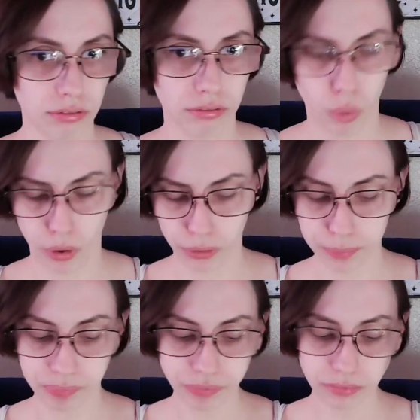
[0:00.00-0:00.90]
world.
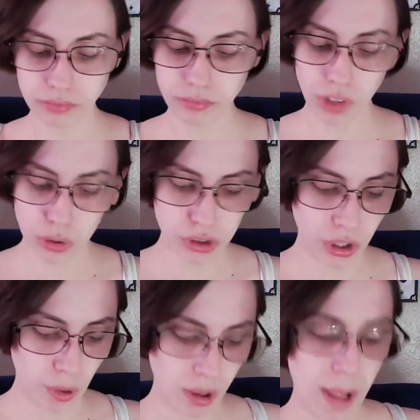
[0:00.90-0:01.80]

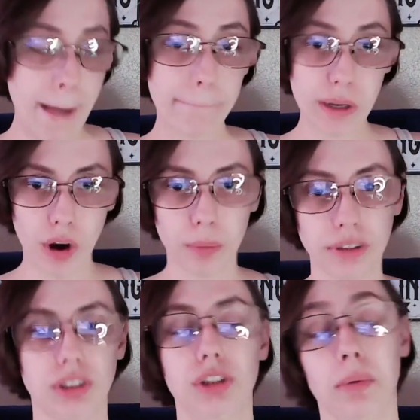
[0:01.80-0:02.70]
So be open
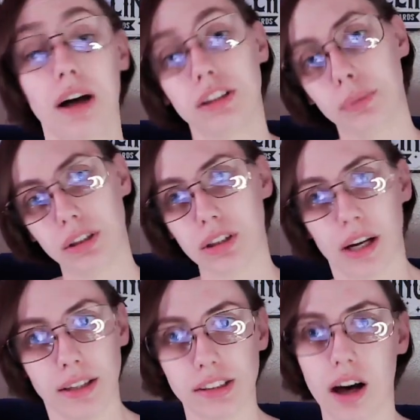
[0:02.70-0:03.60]
to
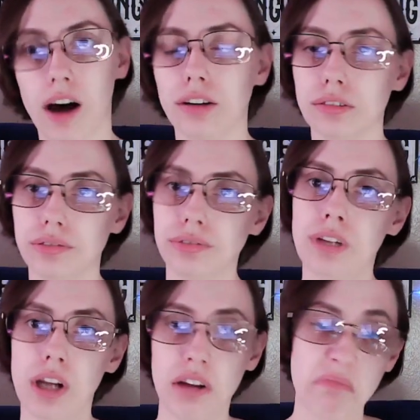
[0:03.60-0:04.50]
possibilities of
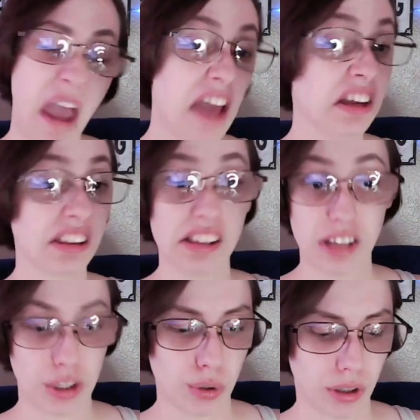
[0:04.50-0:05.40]
anything that
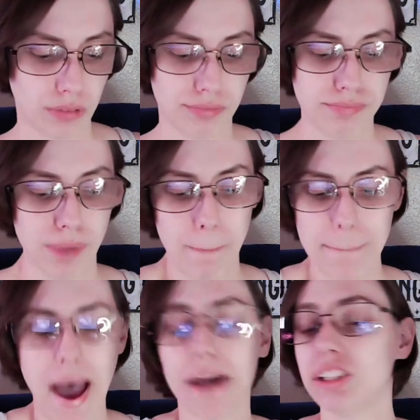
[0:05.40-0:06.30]
you could
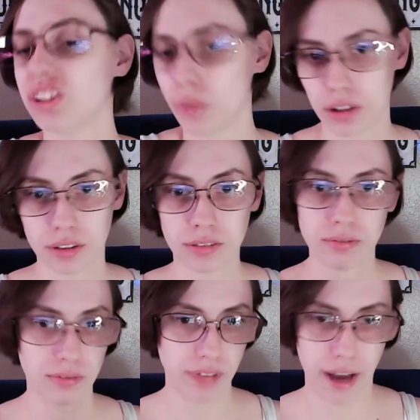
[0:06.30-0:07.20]
imagine with
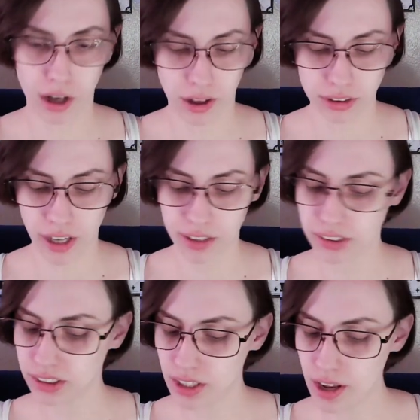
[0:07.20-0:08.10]
that
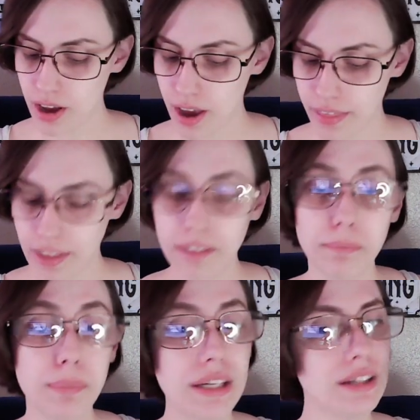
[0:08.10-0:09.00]
context. And then
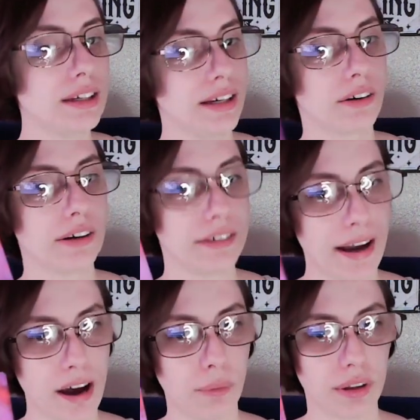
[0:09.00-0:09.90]
be here and
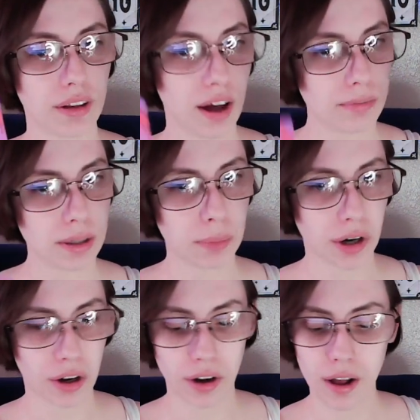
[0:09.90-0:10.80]
now with the
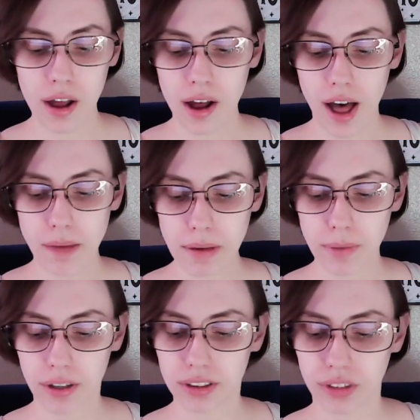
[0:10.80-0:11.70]
hummingbird.
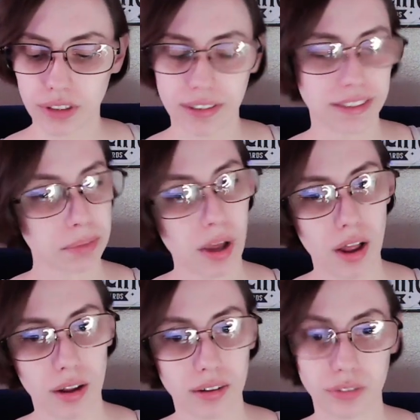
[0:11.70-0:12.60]
Hummingbirds are really
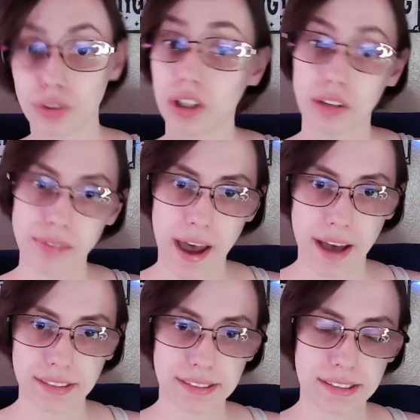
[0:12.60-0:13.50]
small, really
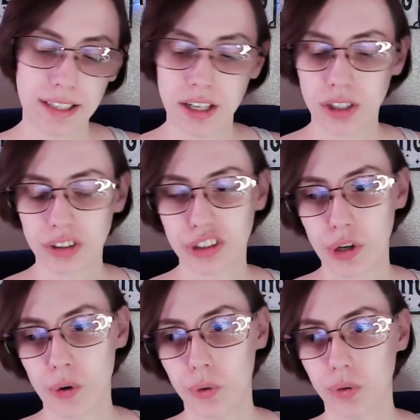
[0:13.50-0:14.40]
fast.
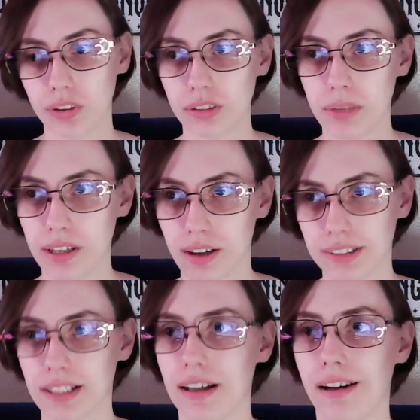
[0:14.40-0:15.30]
So because
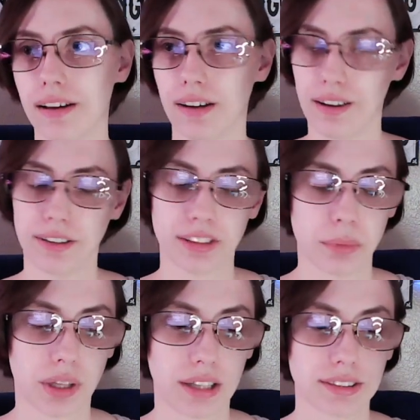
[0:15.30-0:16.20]
of that, it kind of
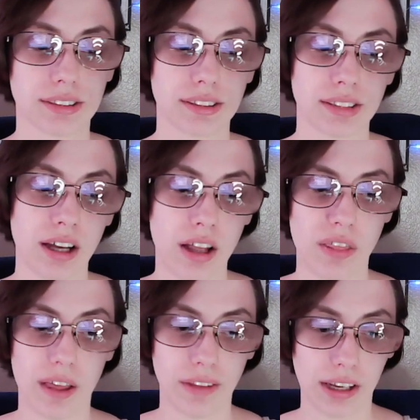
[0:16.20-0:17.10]
symbolizes
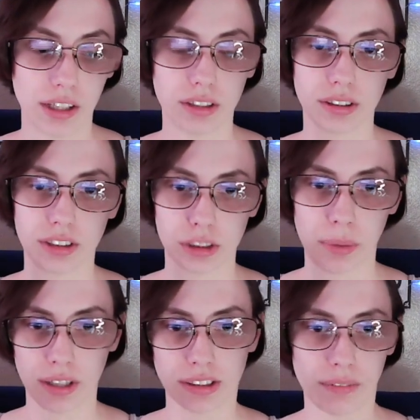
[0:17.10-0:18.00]
that like just
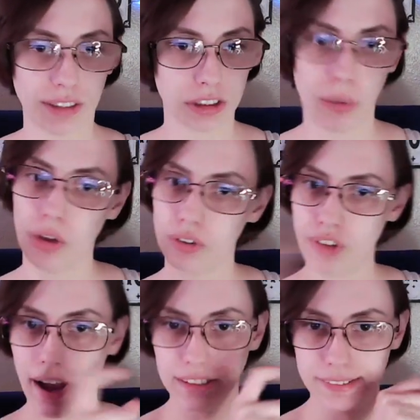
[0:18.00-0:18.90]
because something's small and
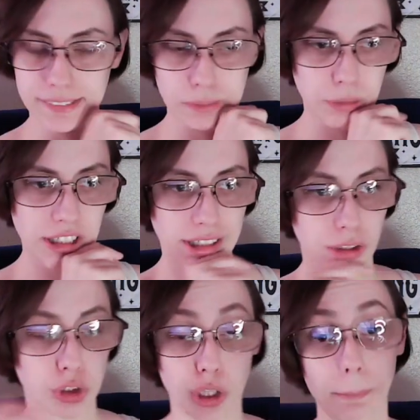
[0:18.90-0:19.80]
fast doesn't mean that you
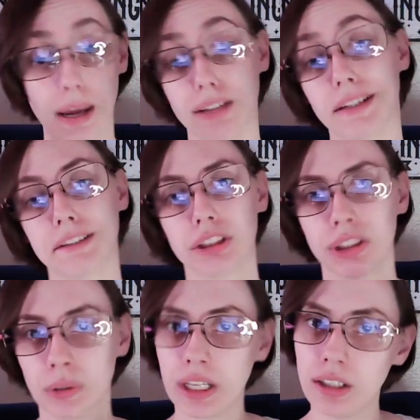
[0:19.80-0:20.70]
shouldn't pay attention to
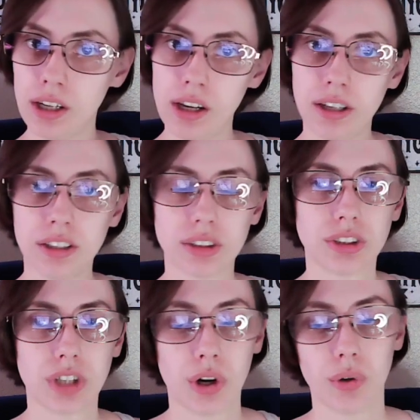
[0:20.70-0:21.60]
it.
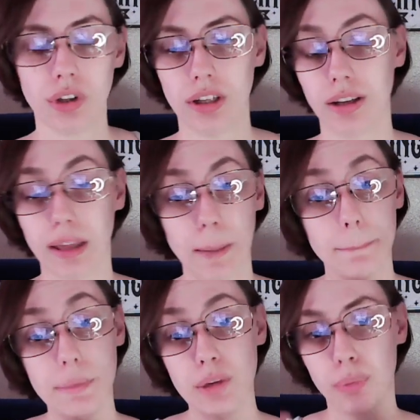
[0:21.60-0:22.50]
So you need to like
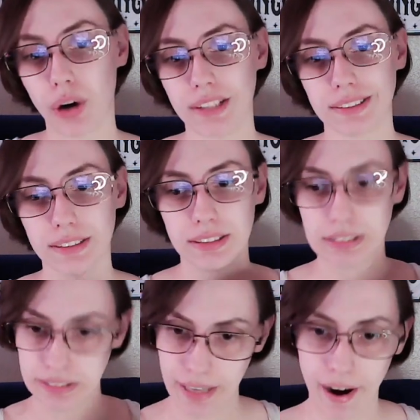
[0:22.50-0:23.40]
be present in the
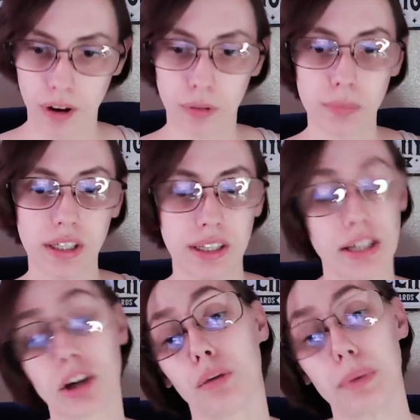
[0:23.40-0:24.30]
now, be
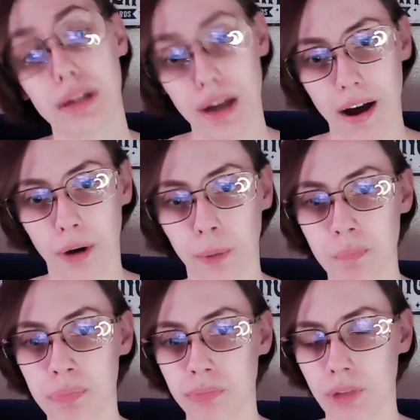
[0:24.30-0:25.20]
here, be now,
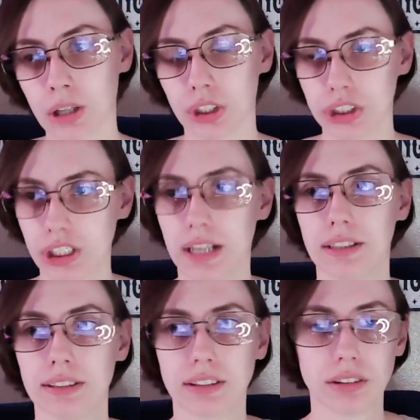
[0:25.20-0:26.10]

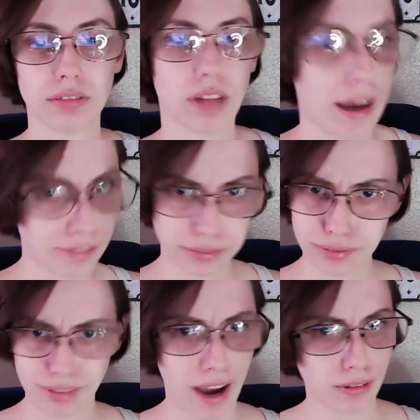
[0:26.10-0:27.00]
understand life
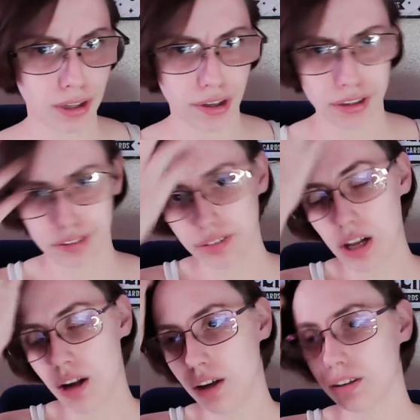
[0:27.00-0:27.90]
now kind of
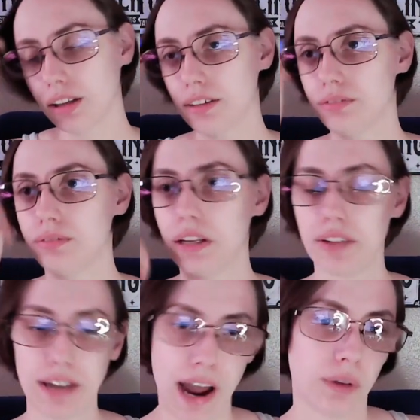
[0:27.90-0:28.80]
live in the
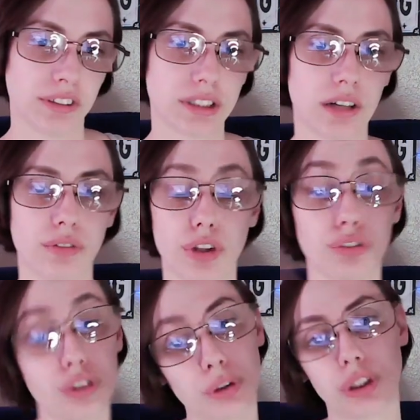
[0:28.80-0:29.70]
now instead of in the
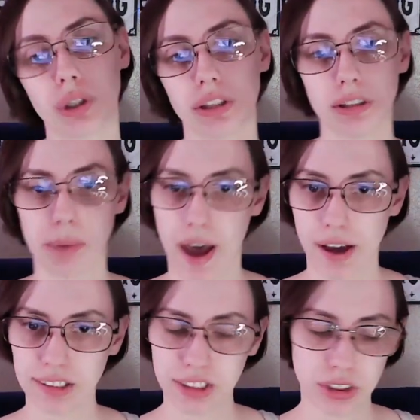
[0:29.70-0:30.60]
future or in the
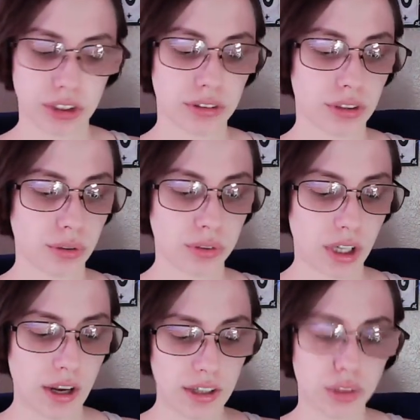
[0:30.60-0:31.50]
past. So don't
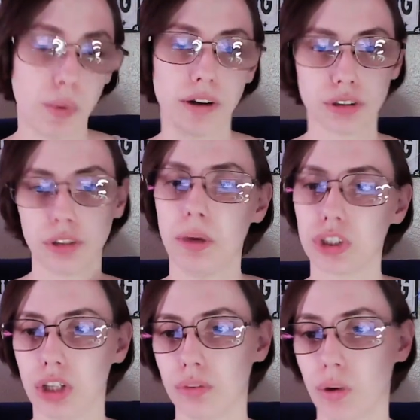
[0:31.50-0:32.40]
dwell too much
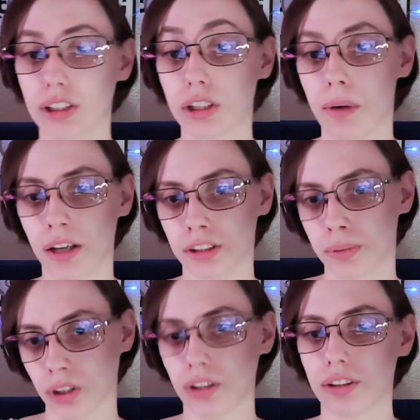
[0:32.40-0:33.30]
on what's the
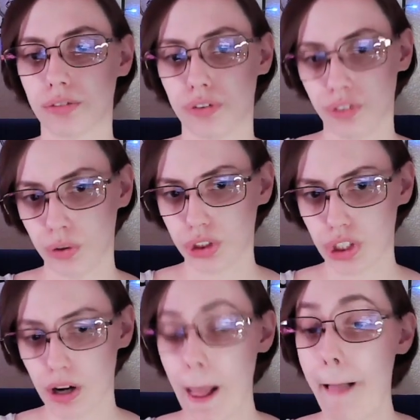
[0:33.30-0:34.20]
possibilities of the
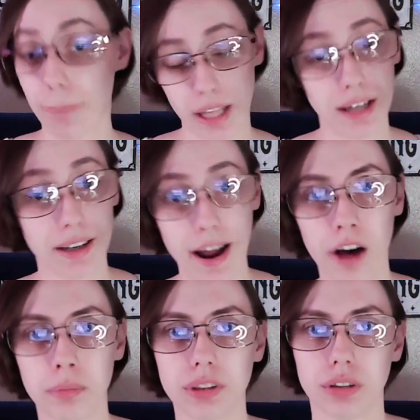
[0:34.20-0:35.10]
future. Plan it out,
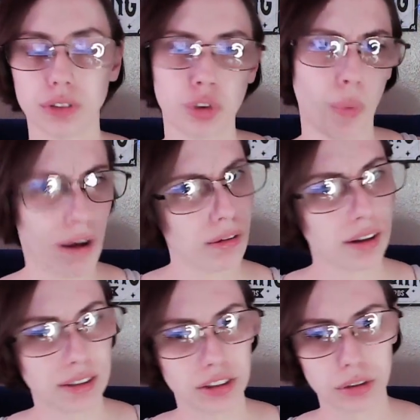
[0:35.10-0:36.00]
but don't dwell on
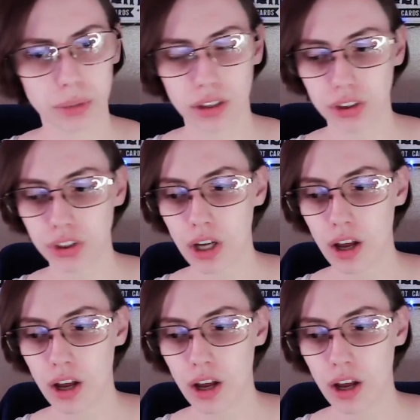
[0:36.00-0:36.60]
it too much.